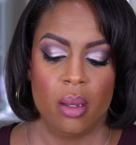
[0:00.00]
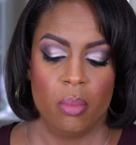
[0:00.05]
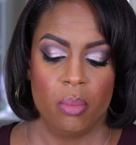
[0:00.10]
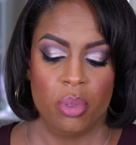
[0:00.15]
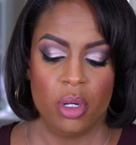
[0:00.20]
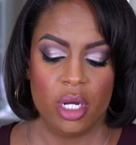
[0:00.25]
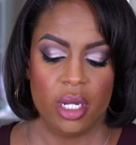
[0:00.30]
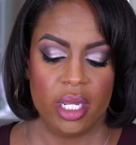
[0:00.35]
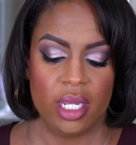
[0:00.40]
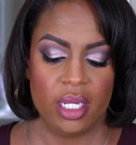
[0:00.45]

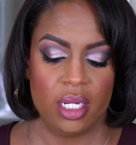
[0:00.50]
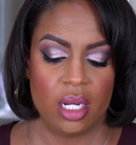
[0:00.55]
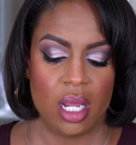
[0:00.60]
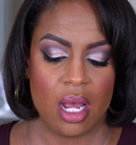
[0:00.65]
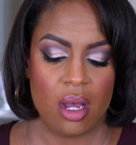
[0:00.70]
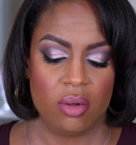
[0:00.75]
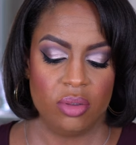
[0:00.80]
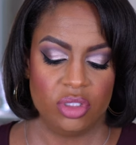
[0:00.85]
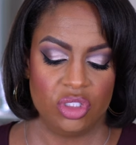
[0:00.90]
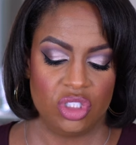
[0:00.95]
but
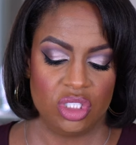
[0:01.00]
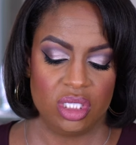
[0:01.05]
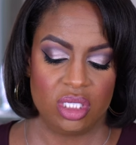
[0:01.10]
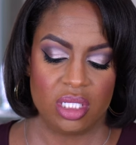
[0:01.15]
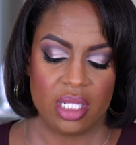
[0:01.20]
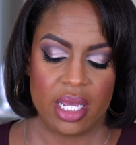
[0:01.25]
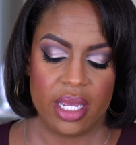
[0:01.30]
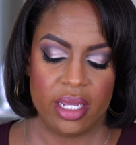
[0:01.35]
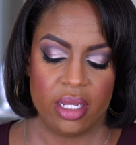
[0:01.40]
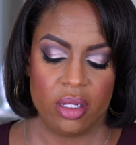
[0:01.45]
I was
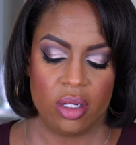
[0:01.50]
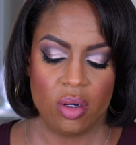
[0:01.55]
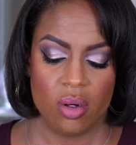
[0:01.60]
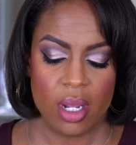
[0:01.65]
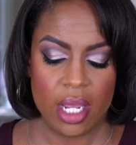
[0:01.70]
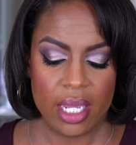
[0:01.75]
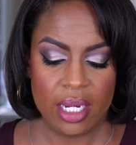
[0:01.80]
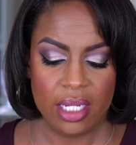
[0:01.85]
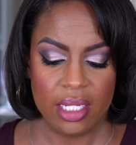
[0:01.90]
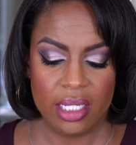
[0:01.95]
just like, go
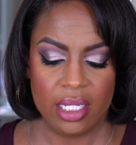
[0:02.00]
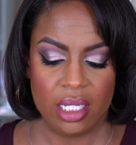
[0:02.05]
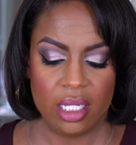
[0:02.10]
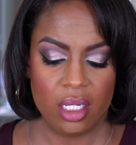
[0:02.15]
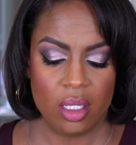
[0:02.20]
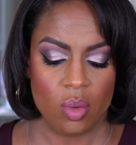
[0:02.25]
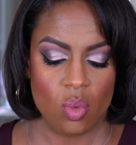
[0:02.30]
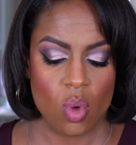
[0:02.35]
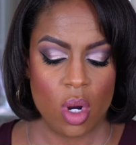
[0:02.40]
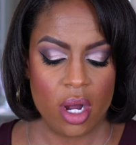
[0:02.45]
ahead and get
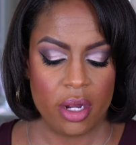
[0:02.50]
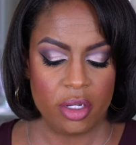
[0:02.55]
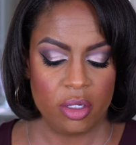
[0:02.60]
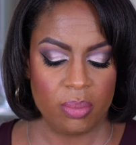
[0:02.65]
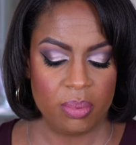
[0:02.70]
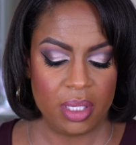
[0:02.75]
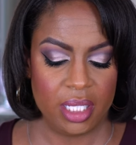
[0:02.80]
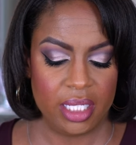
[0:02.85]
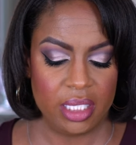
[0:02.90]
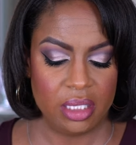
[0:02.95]
it while you're
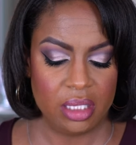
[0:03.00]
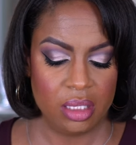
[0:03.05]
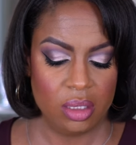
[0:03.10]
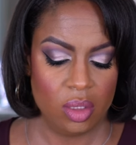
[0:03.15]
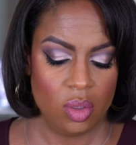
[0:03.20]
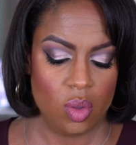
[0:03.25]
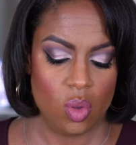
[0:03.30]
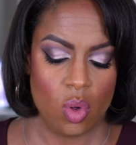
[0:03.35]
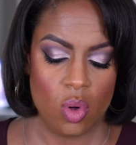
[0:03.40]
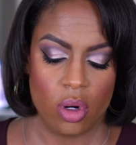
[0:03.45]
placing
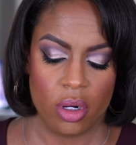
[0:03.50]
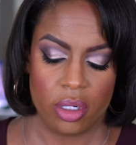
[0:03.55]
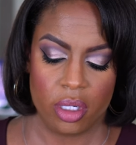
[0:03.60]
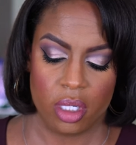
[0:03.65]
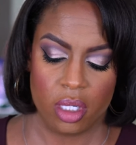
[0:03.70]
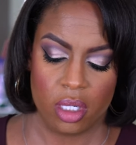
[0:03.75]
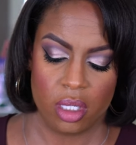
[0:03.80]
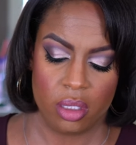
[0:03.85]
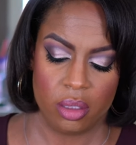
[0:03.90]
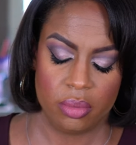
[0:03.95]
the
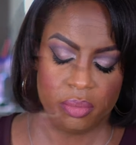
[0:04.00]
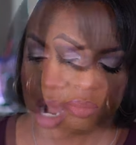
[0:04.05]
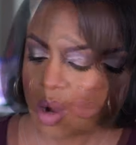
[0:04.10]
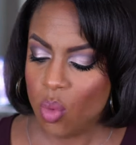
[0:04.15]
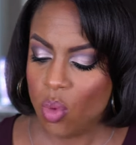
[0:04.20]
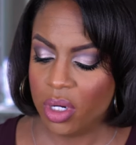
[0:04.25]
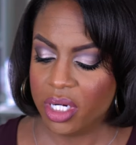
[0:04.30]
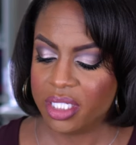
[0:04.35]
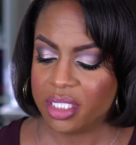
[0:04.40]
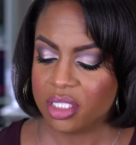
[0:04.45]
order.
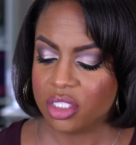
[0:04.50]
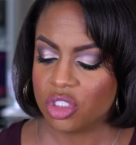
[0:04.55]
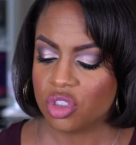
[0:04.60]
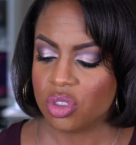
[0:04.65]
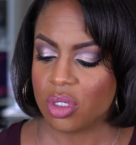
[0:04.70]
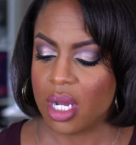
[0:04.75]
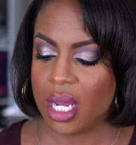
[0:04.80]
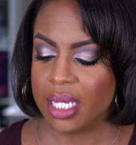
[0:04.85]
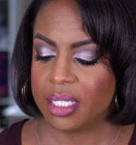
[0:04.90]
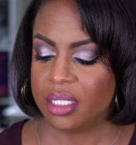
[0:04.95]
I wanted to
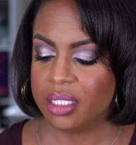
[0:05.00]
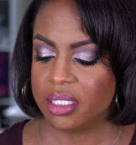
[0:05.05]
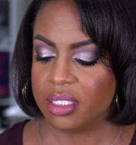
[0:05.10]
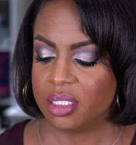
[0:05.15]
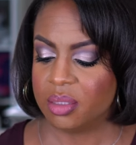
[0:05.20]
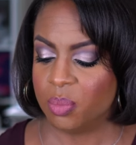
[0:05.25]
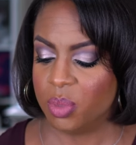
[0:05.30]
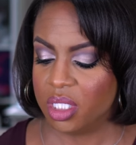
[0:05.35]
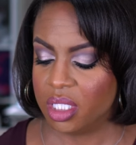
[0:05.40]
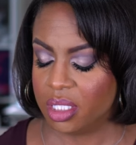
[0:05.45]
try
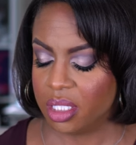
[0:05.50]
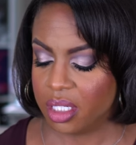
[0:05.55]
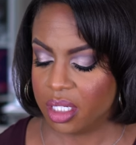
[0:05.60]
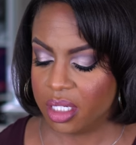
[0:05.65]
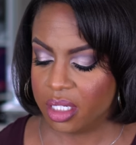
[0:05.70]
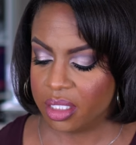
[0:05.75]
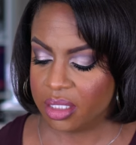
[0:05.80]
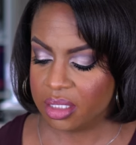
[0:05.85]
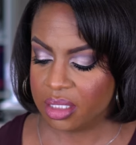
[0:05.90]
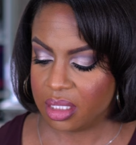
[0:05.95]
this
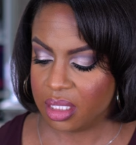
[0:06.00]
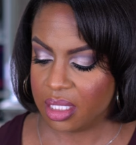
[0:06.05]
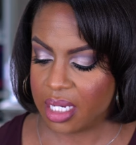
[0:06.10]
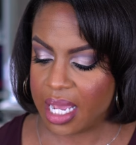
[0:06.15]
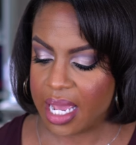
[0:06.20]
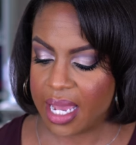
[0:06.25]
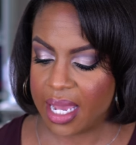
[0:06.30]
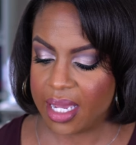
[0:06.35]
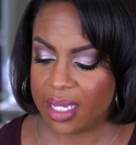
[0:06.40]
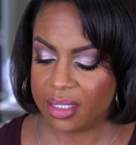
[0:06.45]
because it
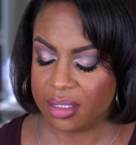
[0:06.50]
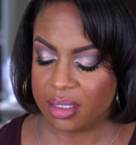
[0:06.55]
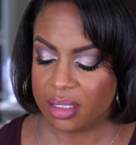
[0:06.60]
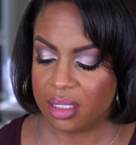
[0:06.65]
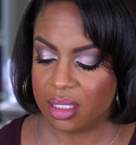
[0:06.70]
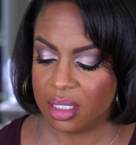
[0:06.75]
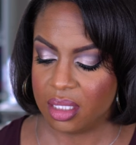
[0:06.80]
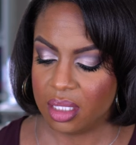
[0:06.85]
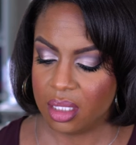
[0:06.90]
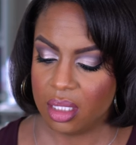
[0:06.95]
has
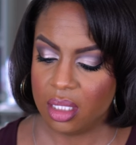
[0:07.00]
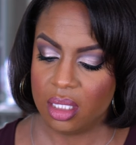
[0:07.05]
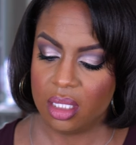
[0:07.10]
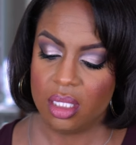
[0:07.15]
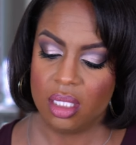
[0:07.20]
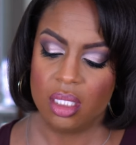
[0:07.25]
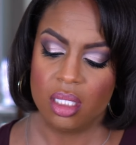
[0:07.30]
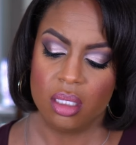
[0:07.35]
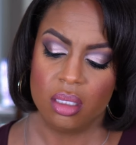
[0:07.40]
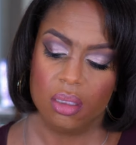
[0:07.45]

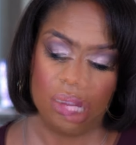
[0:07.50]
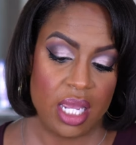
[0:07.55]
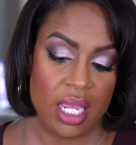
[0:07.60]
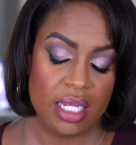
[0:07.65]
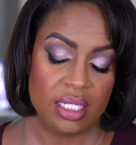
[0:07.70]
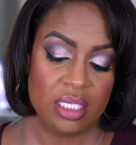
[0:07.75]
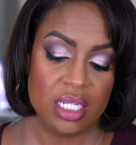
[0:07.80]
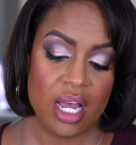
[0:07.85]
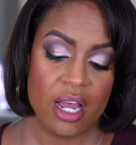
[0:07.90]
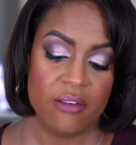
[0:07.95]
the
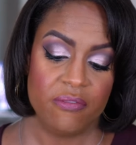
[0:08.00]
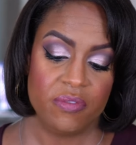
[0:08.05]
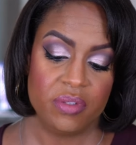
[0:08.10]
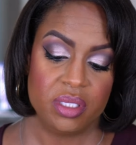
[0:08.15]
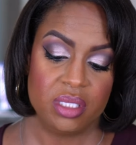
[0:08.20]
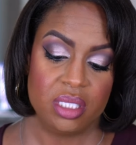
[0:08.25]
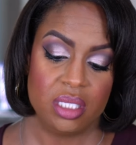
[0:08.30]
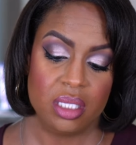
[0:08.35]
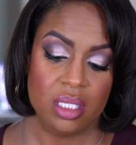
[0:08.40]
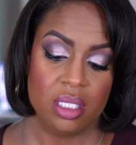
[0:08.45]

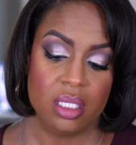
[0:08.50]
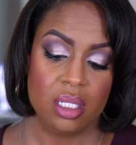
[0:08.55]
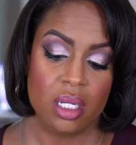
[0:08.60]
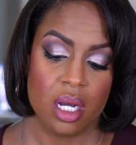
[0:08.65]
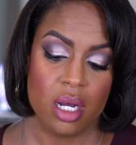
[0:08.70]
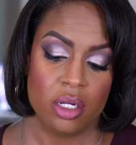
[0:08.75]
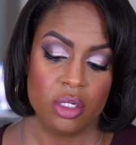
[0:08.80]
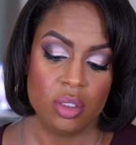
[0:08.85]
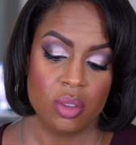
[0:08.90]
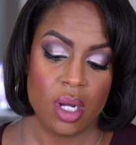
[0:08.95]
anti-fatigue
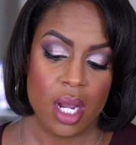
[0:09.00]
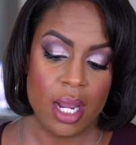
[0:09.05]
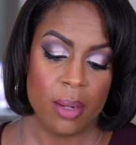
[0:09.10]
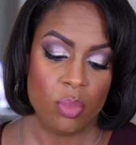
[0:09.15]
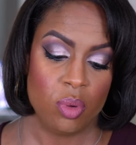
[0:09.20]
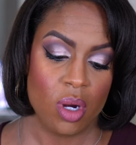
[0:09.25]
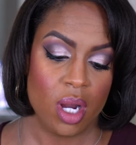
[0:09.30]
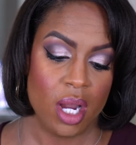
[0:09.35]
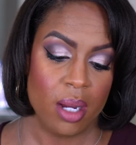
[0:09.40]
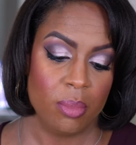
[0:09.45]
under eye
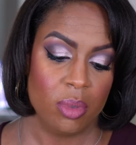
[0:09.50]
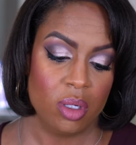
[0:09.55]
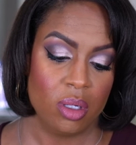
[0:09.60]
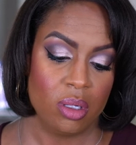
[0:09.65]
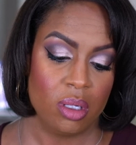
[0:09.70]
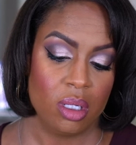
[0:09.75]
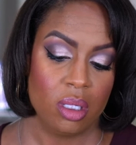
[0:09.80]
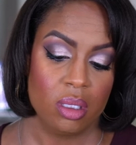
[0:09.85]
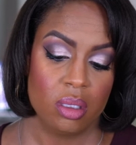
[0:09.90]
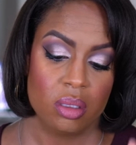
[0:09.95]

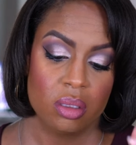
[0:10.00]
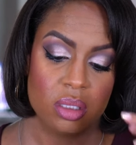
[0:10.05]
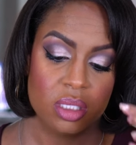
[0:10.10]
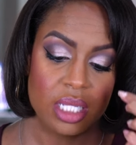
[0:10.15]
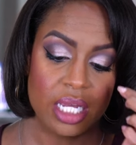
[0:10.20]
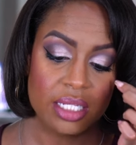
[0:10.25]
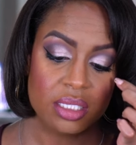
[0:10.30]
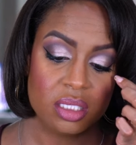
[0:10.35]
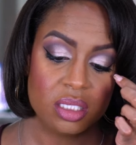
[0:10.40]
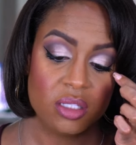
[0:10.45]
primer.
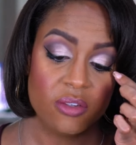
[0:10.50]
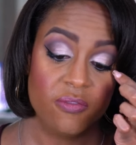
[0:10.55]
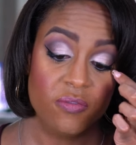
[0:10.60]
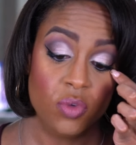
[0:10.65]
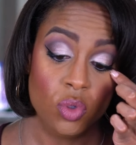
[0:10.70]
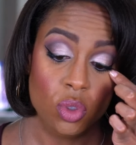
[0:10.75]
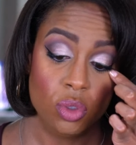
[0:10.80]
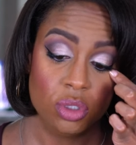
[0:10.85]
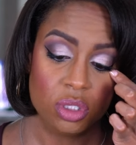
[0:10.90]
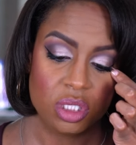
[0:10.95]
That's the
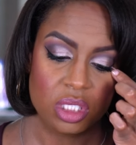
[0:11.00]
full